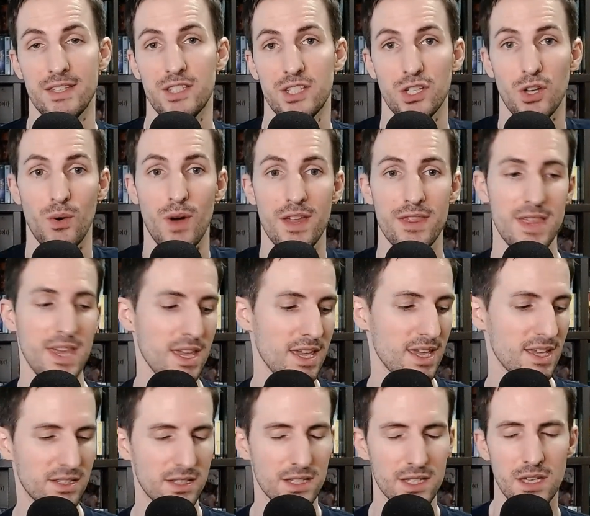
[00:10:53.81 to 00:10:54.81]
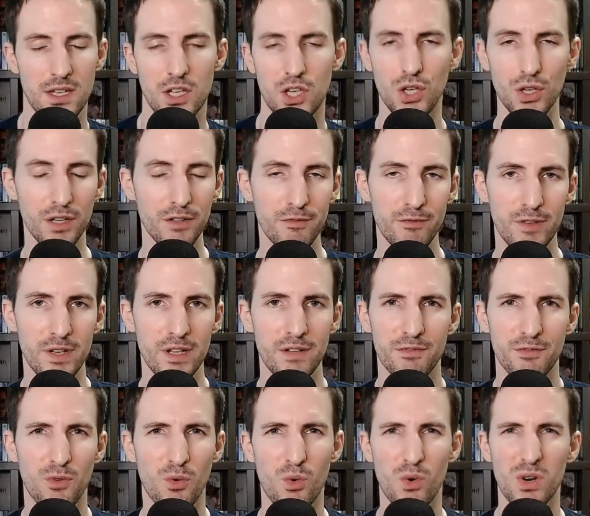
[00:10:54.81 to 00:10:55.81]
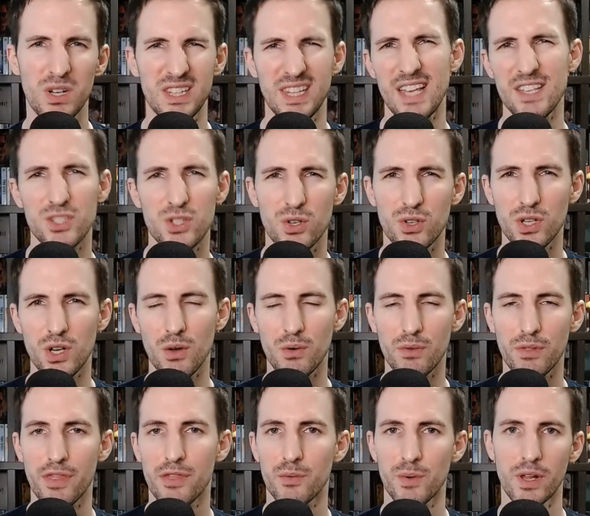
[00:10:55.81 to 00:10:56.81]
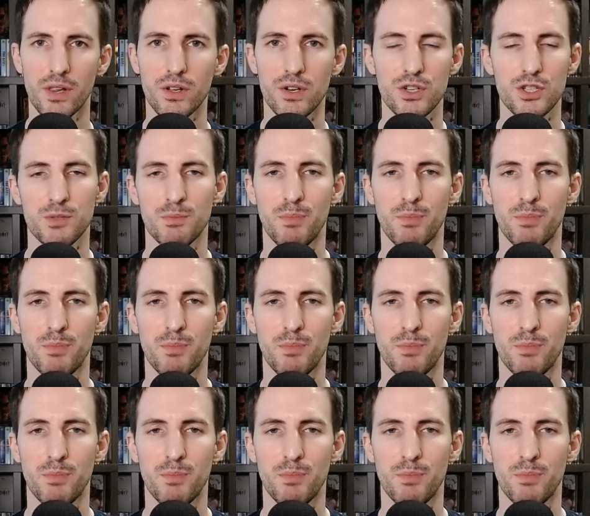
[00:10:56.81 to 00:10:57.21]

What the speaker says: So I think it's a good fit for lesser known thrillers,